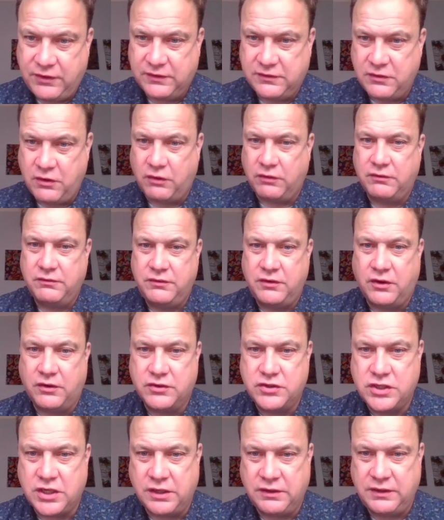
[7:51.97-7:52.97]
It's not
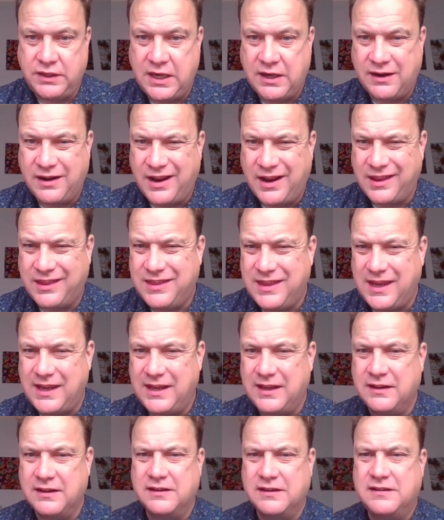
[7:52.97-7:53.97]
shown here, and I
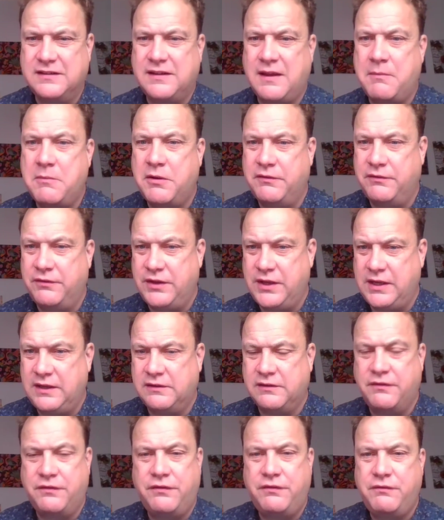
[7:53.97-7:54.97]
think that some of
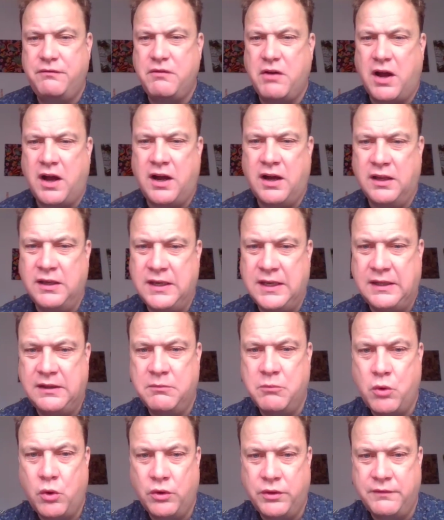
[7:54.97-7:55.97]
these are
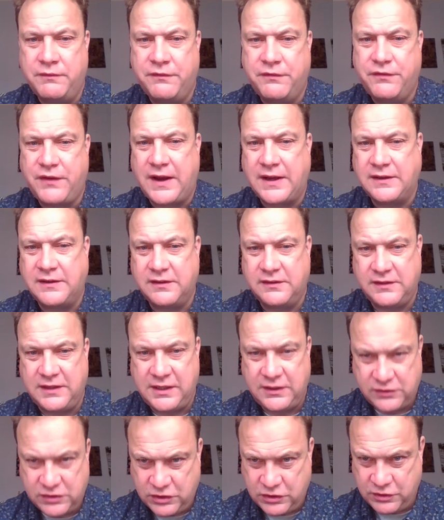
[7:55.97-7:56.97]
little more than
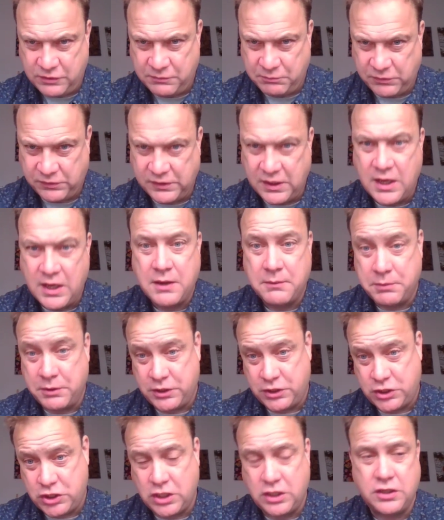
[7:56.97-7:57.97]
fantasy tombs, but
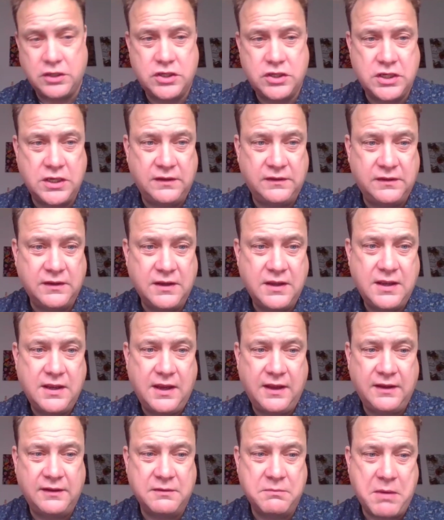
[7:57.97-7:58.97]
the church is
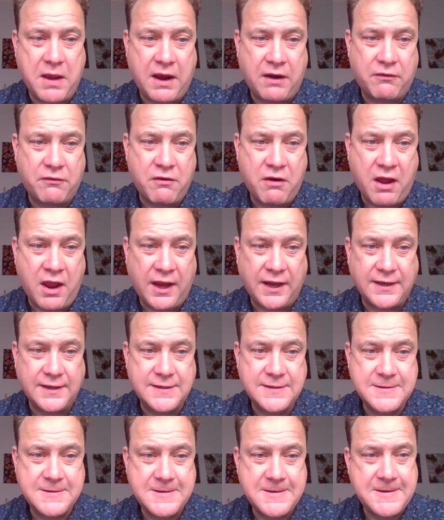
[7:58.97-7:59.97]
about right,